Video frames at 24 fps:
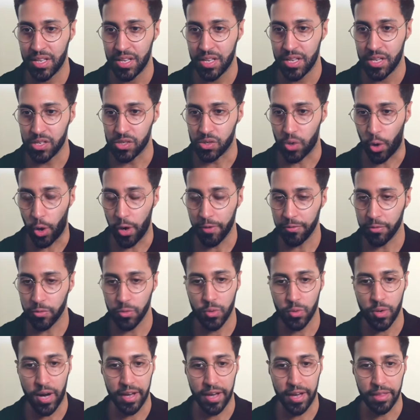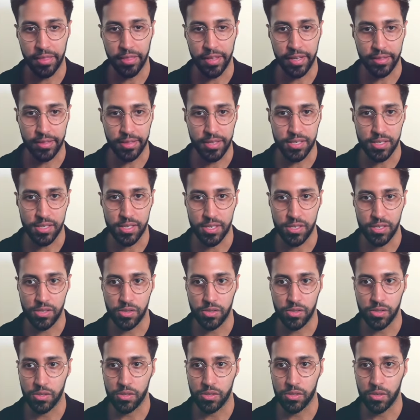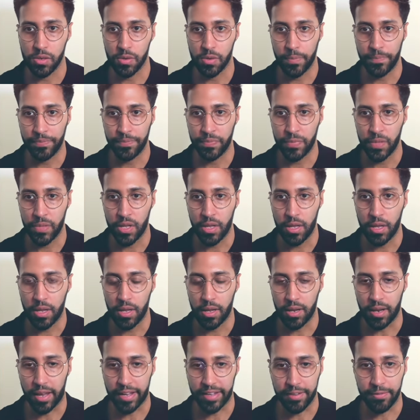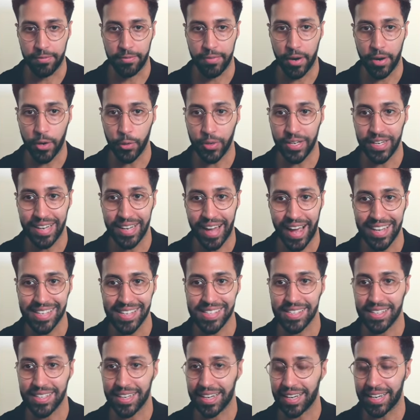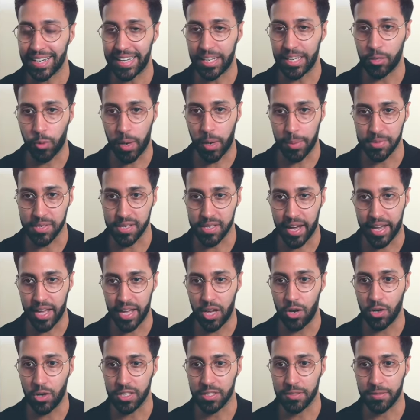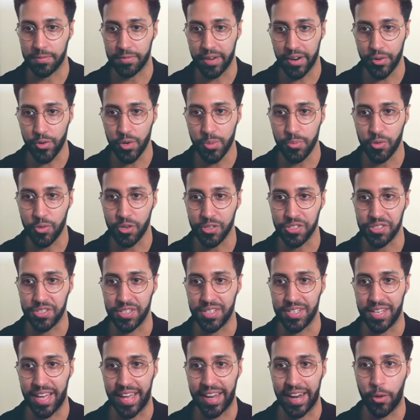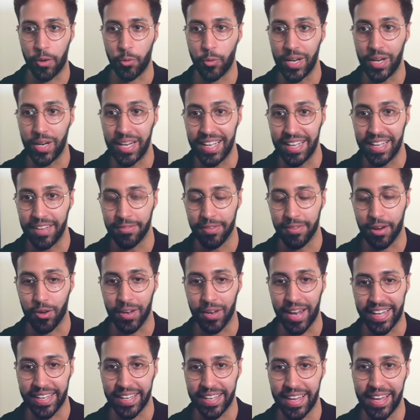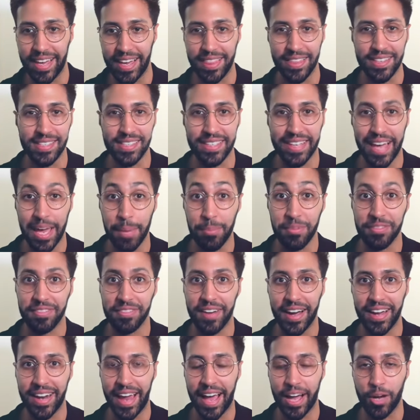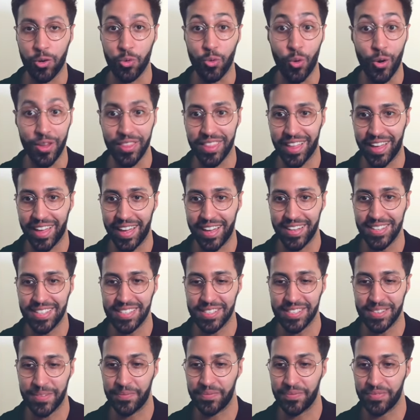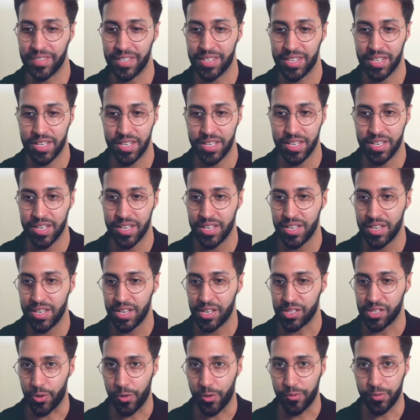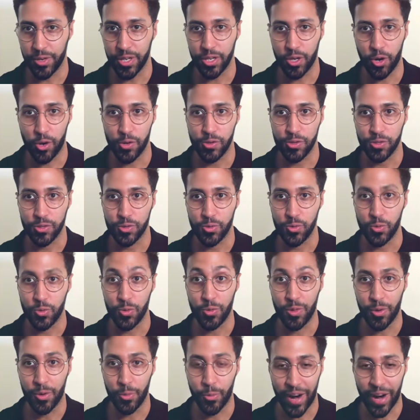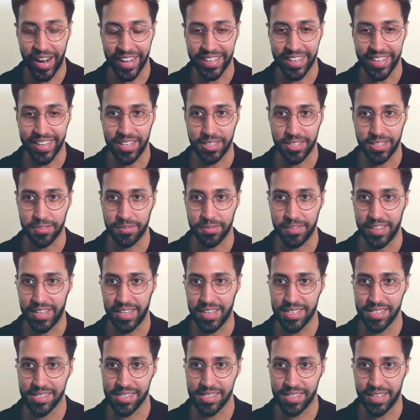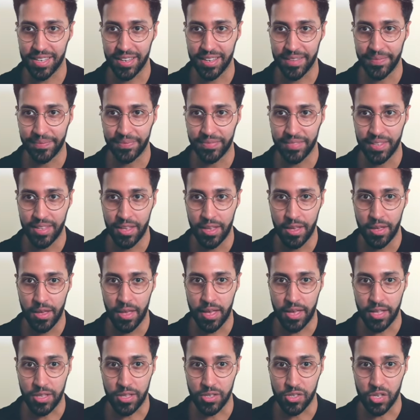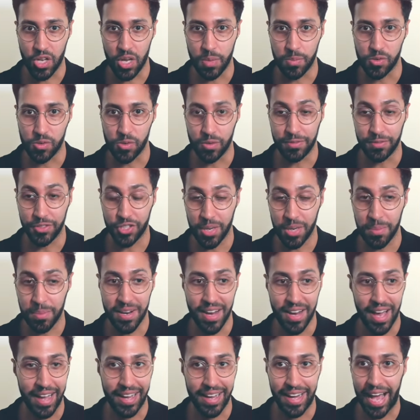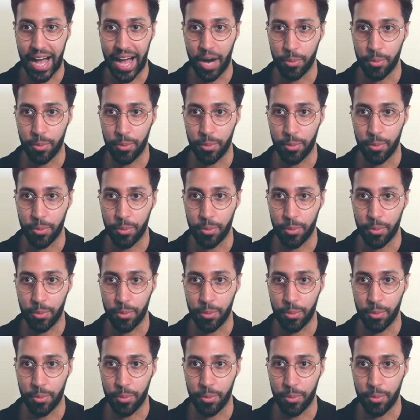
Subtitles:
So overall, I think this is like a very nice and clean website. It looks very modern, and I really felt like it hit this gamified angle on the head. So if we go to the rankings for this, in terms of Gemini and how